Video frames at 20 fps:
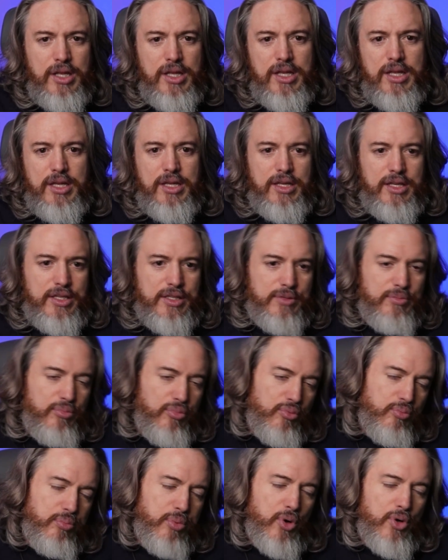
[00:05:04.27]
He's
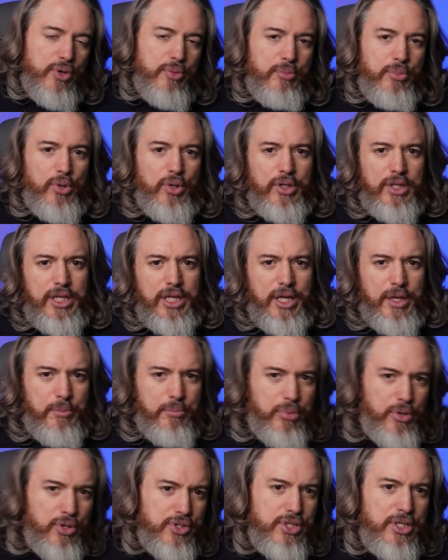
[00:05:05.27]
bullying and
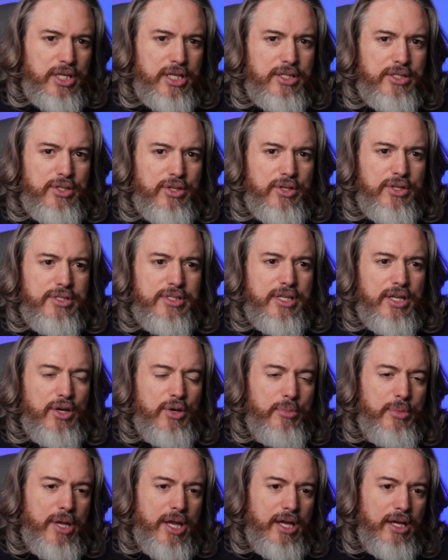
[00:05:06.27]
pushing into the center
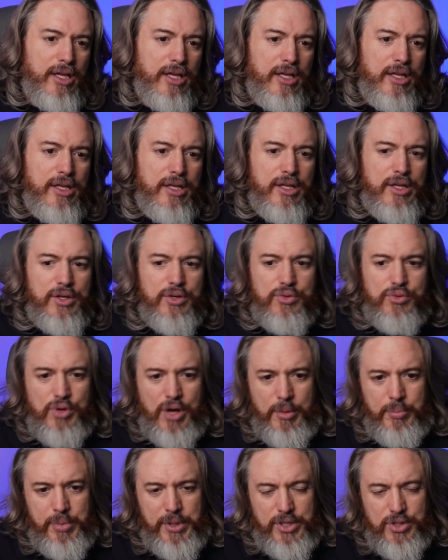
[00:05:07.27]
back,
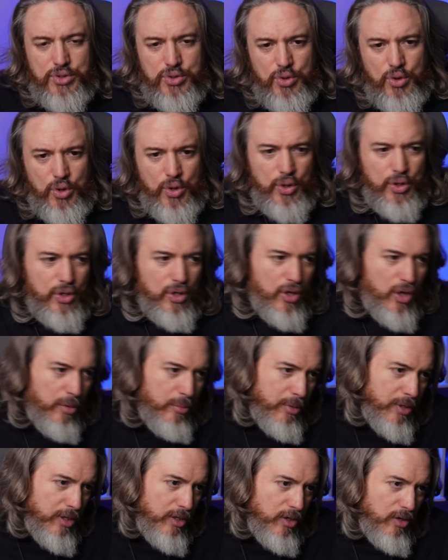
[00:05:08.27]
dropping short,
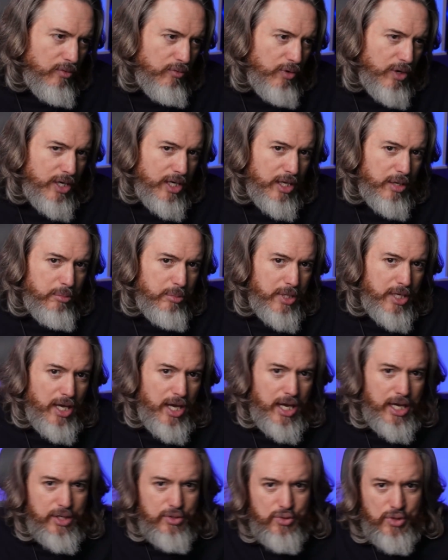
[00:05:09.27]
coming, running in
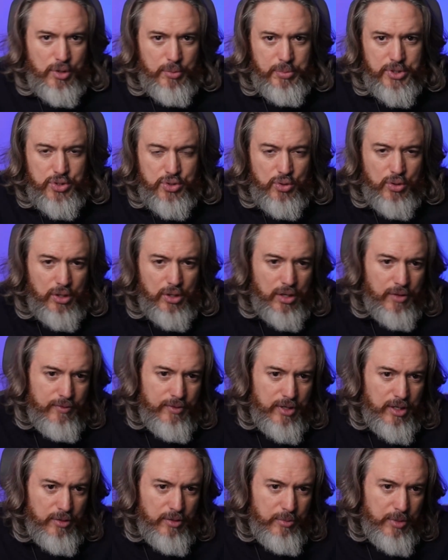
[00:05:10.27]
behind, dropping short, coming
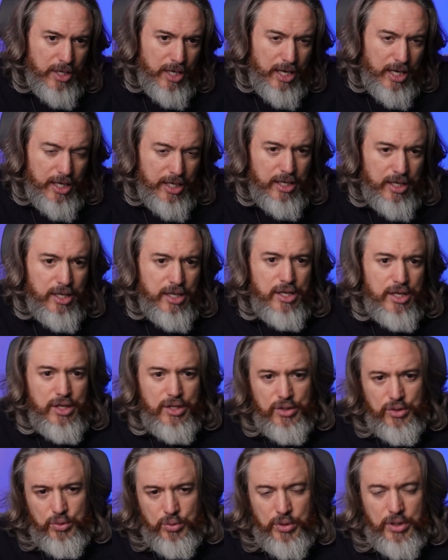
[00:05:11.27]
in behind,
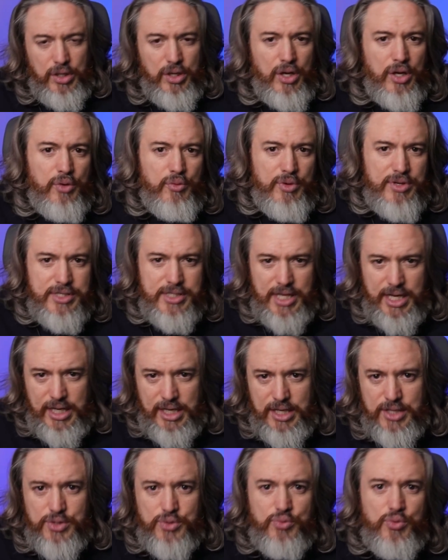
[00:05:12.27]
doing on resetting
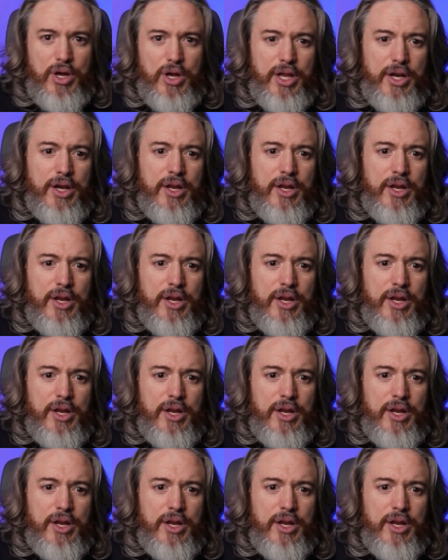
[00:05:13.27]
his run